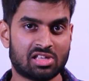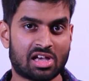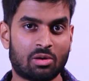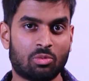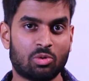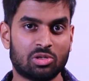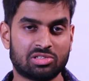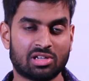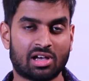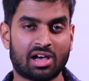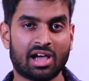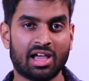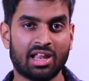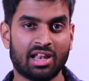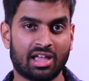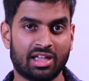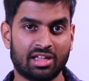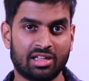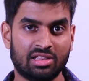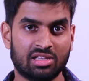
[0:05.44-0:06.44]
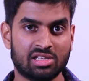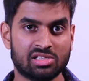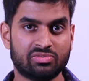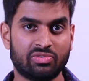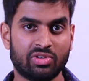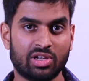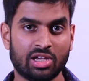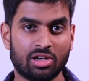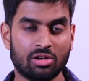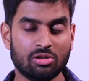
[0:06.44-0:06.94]
that I want to highlight in this
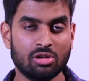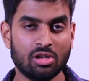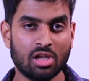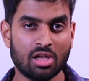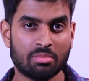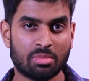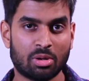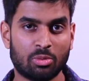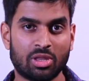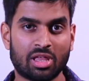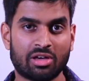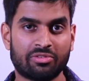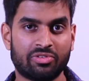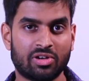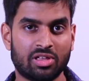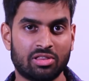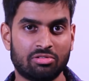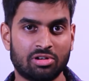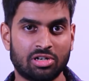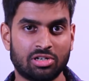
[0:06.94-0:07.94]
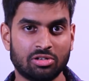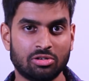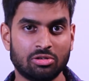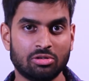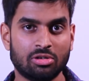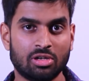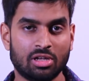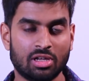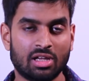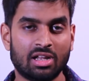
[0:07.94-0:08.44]
video, but without further
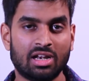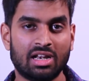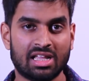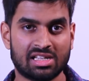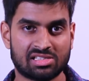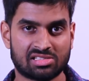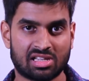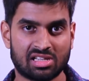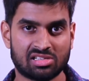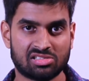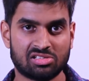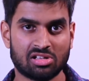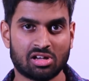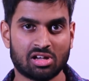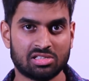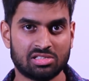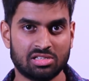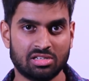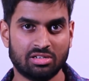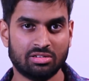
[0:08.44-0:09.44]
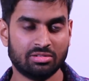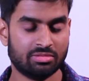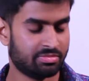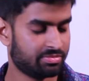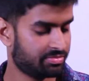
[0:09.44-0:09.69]
ado, let's get started.